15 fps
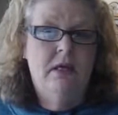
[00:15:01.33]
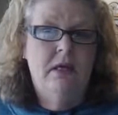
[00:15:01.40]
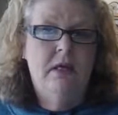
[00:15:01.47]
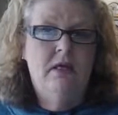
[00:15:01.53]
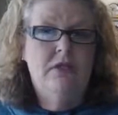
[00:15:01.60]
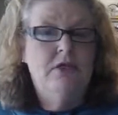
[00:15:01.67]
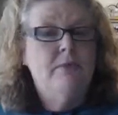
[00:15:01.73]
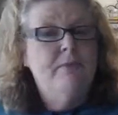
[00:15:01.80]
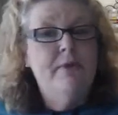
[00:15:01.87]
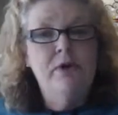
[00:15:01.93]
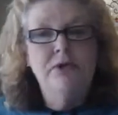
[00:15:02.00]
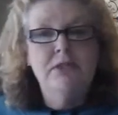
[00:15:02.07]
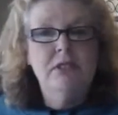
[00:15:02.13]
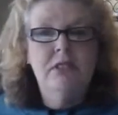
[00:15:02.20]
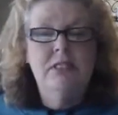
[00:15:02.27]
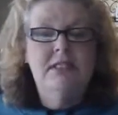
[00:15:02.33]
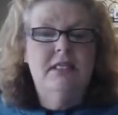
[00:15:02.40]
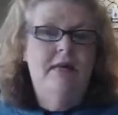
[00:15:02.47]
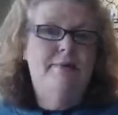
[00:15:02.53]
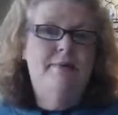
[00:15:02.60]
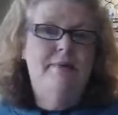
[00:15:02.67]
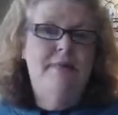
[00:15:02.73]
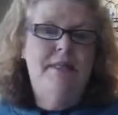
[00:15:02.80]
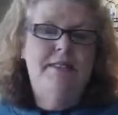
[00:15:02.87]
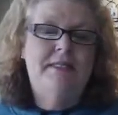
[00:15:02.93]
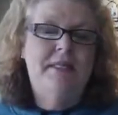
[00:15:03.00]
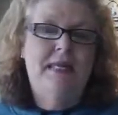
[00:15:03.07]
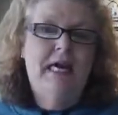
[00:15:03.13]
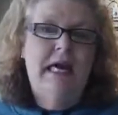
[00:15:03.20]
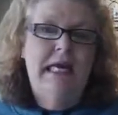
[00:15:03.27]
So most of the supplements
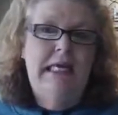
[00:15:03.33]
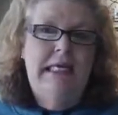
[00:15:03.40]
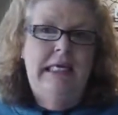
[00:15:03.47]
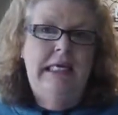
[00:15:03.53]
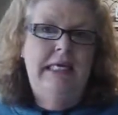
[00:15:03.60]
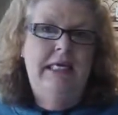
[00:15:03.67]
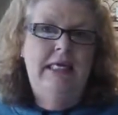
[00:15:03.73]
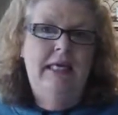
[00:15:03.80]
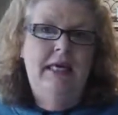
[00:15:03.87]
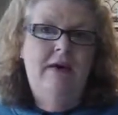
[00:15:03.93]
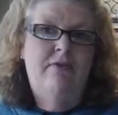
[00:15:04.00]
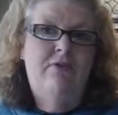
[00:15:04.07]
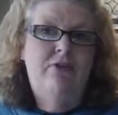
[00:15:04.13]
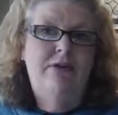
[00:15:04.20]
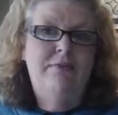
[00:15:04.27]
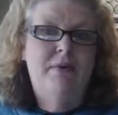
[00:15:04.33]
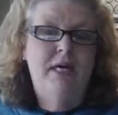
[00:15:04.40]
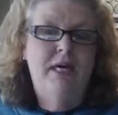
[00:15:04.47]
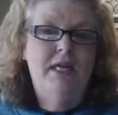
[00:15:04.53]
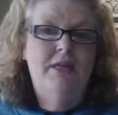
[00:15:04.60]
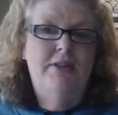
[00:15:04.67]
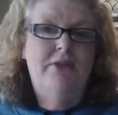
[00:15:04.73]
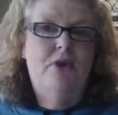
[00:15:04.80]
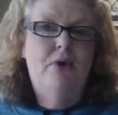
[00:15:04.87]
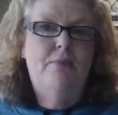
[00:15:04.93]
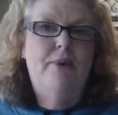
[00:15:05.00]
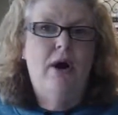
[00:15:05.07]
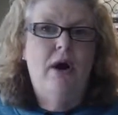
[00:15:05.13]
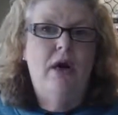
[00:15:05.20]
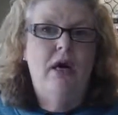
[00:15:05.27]
that I get every month are
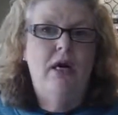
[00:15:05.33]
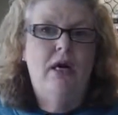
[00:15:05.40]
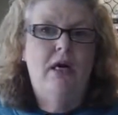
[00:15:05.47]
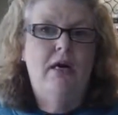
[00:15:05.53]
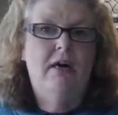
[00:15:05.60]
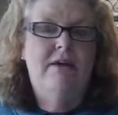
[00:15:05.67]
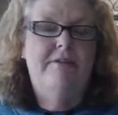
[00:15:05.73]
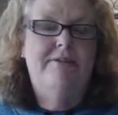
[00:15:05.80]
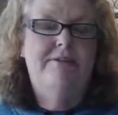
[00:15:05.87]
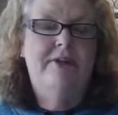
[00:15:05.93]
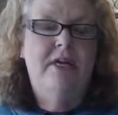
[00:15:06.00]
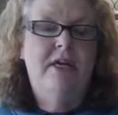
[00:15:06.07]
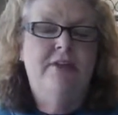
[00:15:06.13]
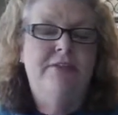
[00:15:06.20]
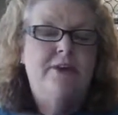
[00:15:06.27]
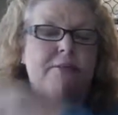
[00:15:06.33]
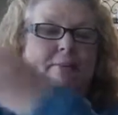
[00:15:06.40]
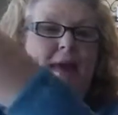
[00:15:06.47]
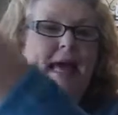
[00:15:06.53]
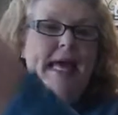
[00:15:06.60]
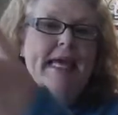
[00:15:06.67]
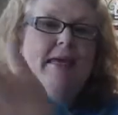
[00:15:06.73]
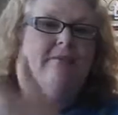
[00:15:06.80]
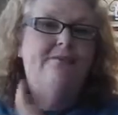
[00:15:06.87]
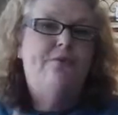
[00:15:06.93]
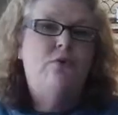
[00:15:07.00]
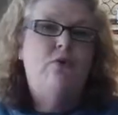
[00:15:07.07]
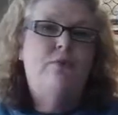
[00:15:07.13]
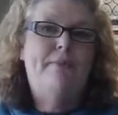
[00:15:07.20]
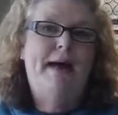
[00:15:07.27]
they're paid
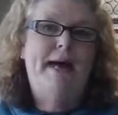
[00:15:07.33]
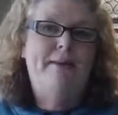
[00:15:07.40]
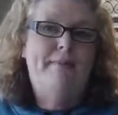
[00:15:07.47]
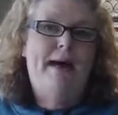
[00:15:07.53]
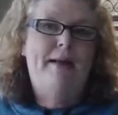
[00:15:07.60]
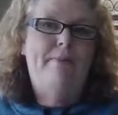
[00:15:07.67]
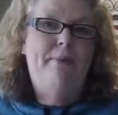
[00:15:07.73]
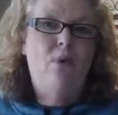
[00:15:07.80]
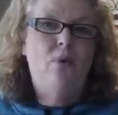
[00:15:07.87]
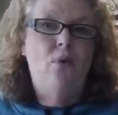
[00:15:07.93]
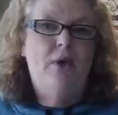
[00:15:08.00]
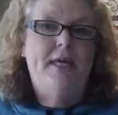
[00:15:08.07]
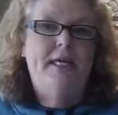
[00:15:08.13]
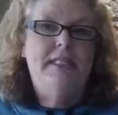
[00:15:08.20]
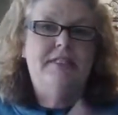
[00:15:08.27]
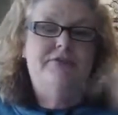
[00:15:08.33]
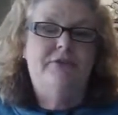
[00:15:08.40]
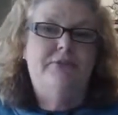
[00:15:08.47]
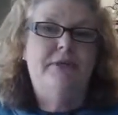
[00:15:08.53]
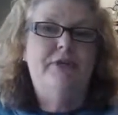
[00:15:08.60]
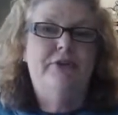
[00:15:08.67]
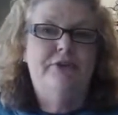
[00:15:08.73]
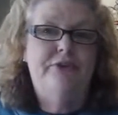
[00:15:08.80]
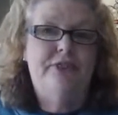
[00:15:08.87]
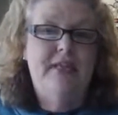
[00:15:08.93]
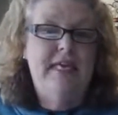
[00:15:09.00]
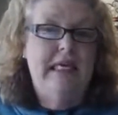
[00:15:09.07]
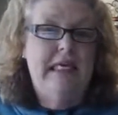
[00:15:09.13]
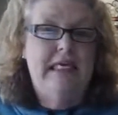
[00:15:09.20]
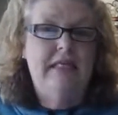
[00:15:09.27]
for by my points from other
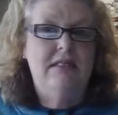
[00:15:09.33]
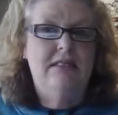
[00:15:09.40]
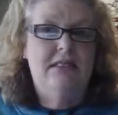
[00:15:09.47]
things.